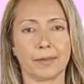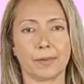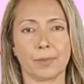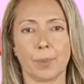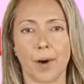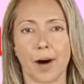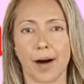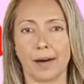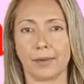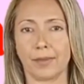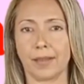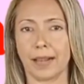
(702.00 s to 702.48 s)

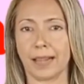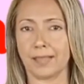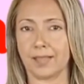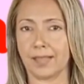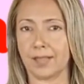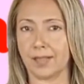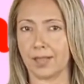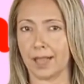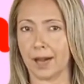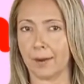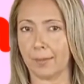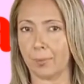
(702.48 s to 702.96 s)
While these
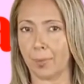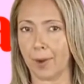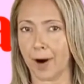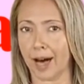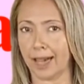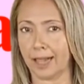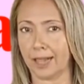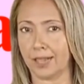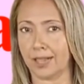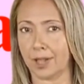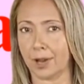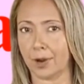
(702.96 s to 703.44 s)
are some
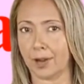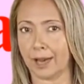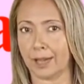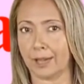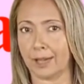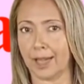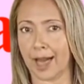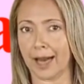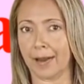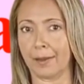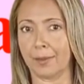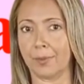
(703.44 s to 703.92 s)
ways you
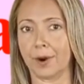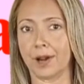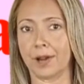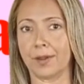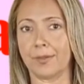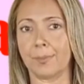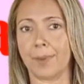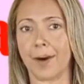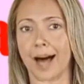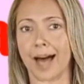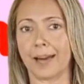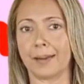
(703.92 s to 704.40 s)
can get rid
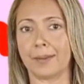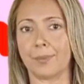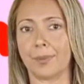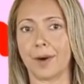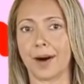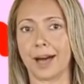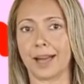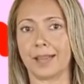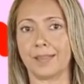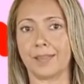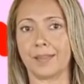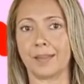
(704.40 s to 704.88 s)
of bad
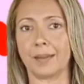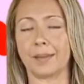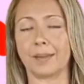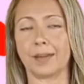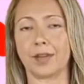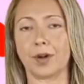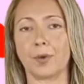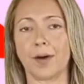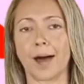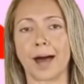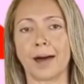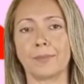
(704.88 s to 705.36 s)
breath,
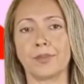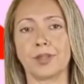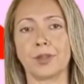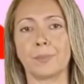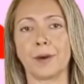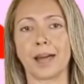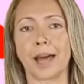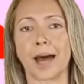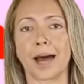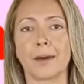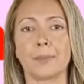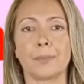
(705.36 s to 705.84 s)
you have to
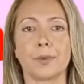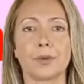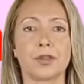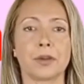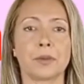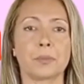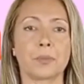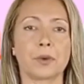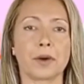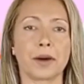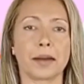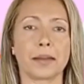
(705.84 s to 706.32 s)
be able
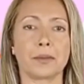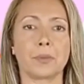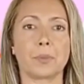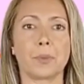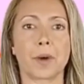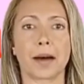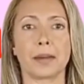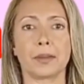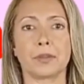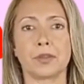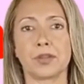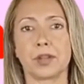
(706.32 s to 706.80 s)
to breathe
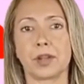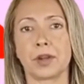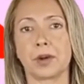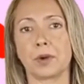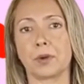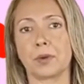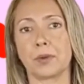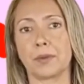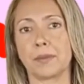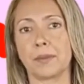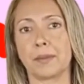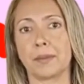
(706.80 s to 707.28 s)
well
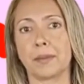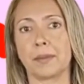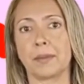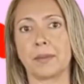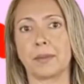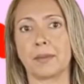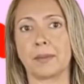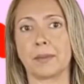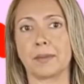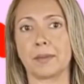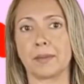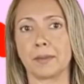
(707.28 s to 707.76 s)
too.
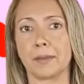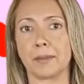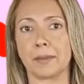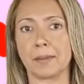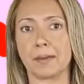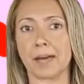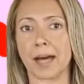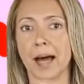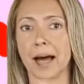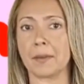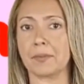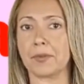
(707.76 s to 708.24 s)

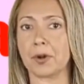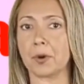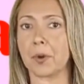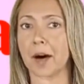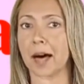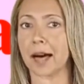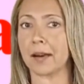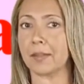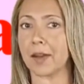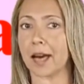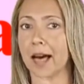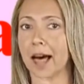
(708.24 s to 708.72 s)
Have you
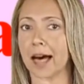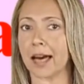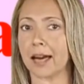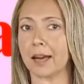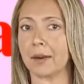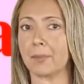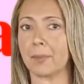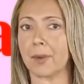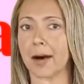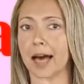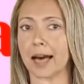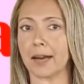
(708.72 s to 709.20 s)
ever had
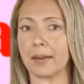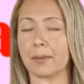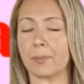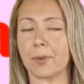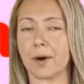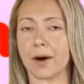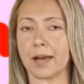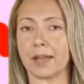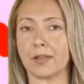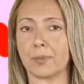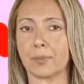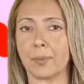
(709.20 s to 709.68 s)
a bad
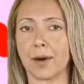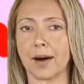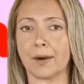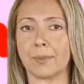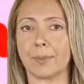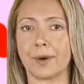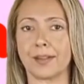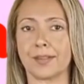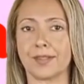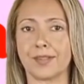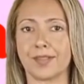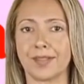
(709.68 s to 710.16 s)
breath
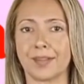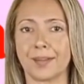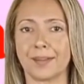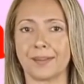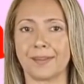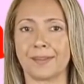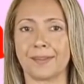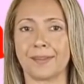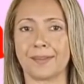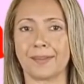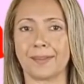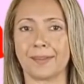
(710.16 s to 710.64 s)
moment?
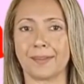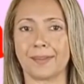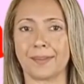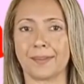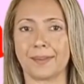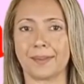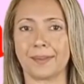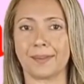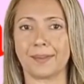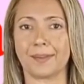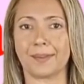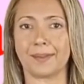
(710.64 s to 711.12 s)

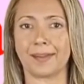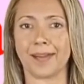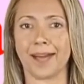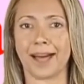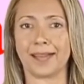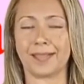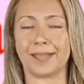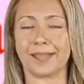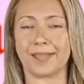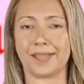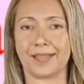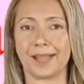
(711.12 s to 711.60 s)

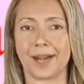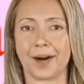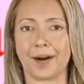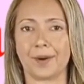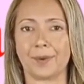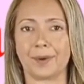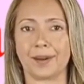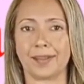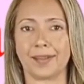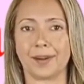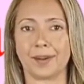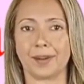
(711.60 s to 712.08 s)
Let us
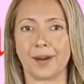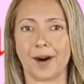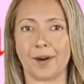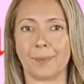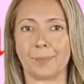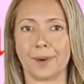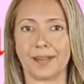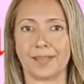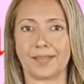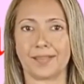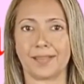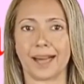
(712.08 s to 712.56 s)
know in the
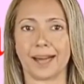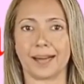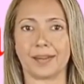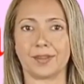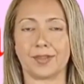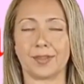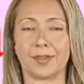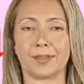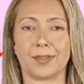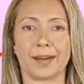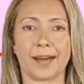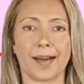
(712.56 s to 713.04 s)
comment
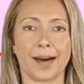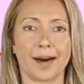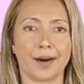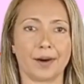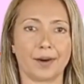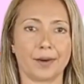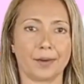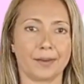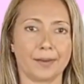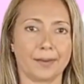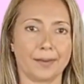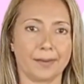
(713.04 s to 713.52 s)
section
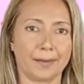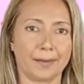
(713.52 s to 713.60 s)
below.